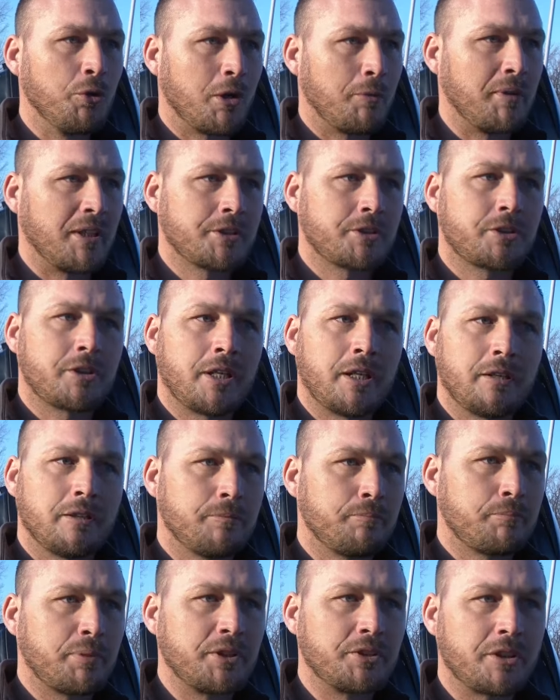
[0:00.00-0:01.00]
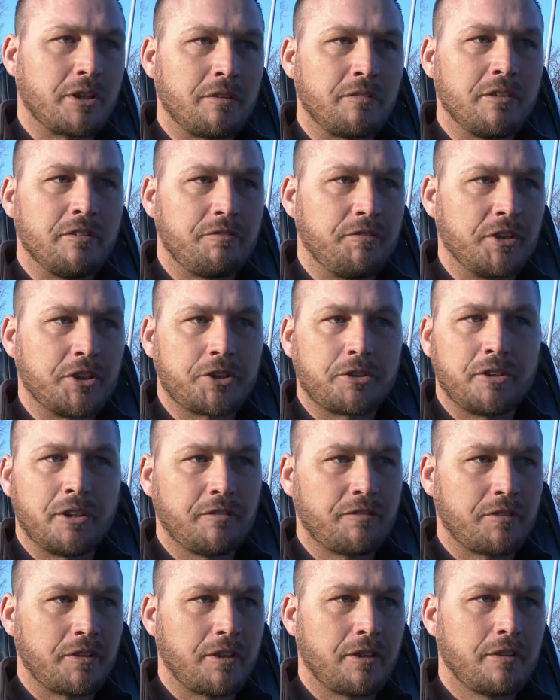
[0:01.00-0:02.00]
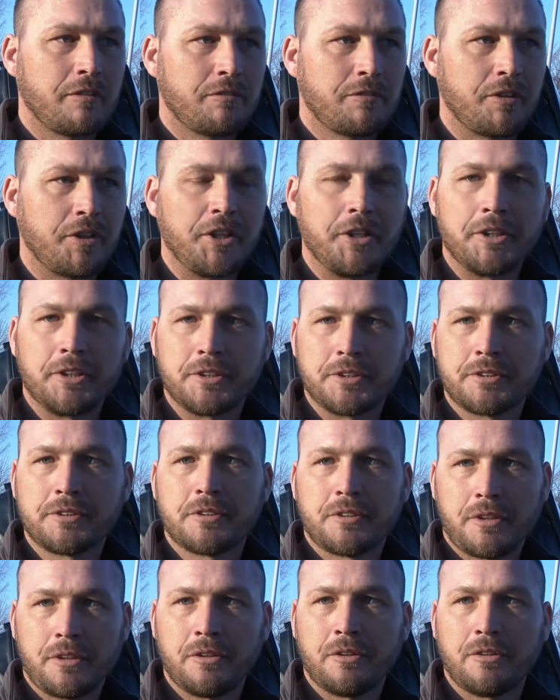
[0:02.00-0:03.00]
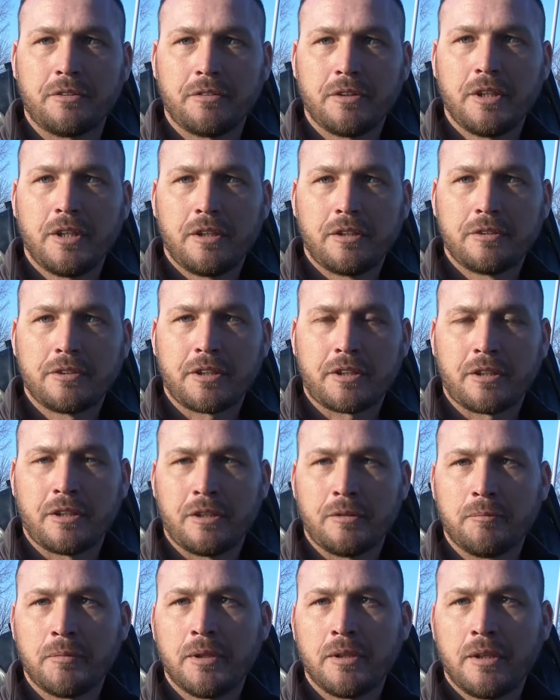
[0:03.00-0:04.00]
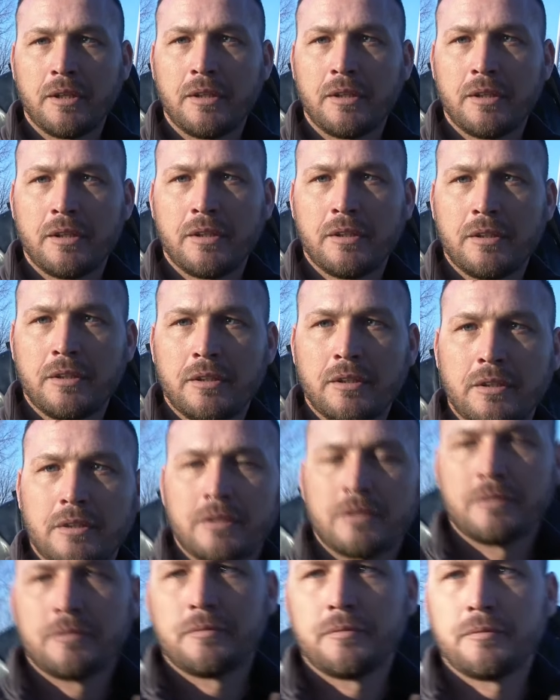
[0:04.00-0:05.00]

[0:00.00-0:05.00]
our best to try to preserve the fishery for for years. You know, to come. This